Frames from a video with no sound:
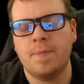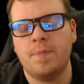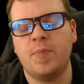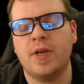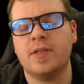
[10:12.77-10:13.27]

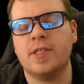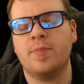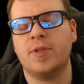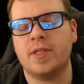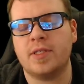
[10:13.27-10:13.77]
Because I
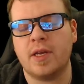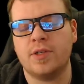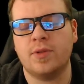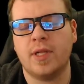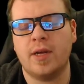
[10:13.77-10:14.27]
put that
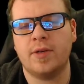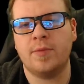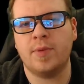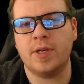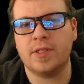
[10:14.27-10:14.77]
schedule out,
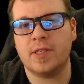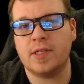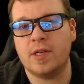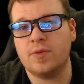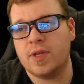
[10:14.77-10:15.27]
and because that
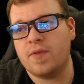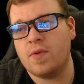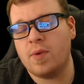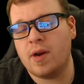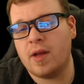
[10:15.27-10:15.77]
schedule is
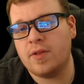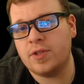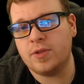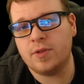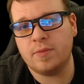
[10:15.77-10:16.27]
everywhere now
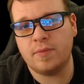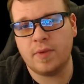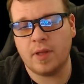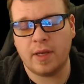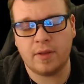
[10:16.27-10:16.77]
that you
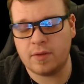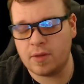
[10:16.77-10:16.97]
can, like,